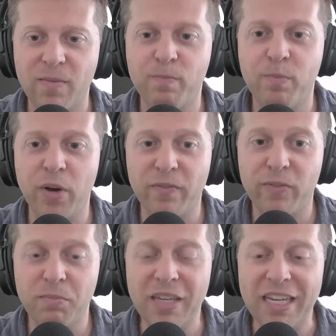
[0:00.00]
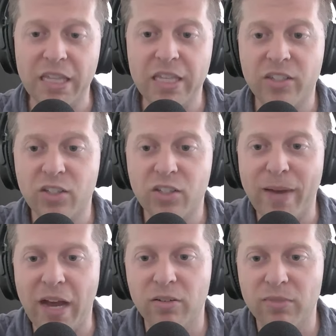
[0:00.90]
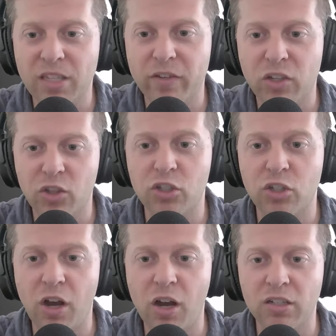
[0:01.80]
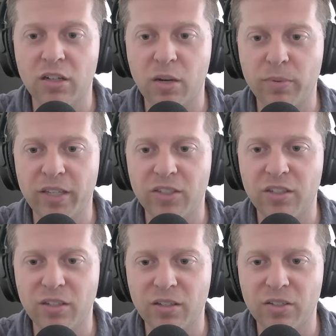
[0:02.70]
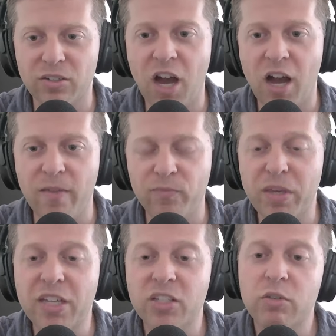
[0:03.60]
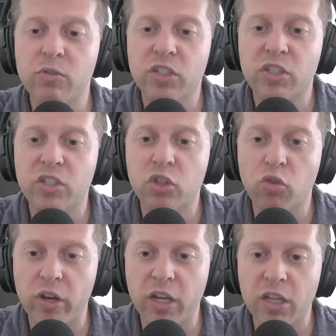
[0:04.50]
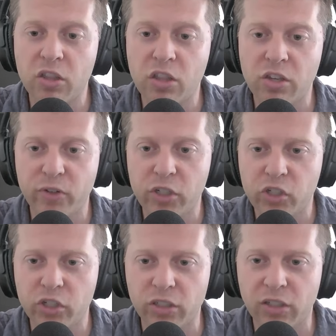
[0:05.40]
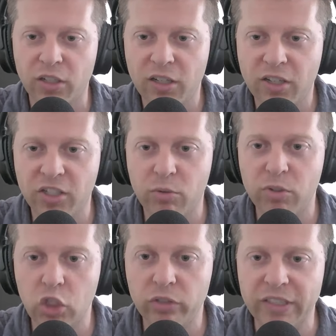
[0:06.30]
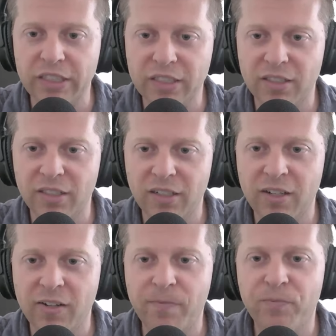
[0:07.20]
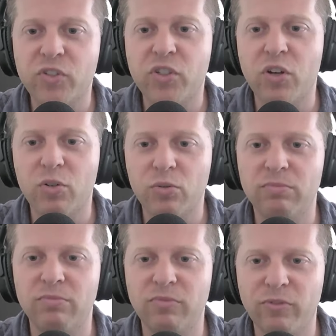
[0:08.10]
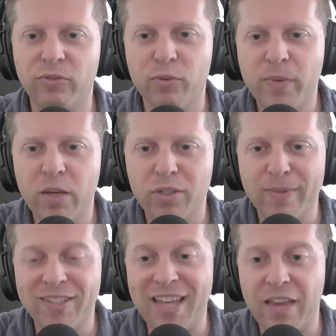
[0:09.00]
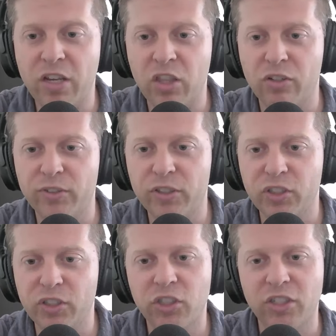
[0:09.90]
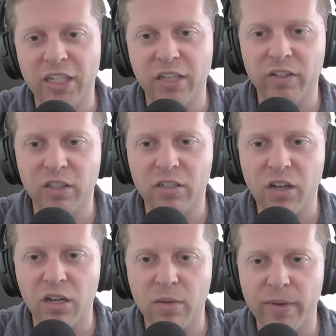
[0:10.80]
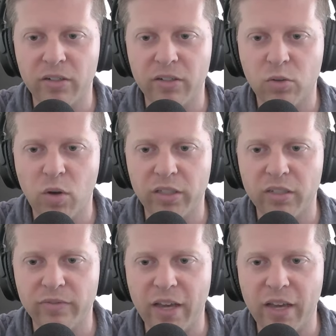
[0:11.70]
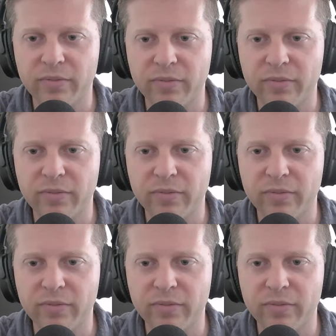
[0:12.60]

But for me, this is about giving the dog a place to not, because he was destroying the furniture because he was nervous. So for me, it was about saving their furniture and giving the dog a better quality of life.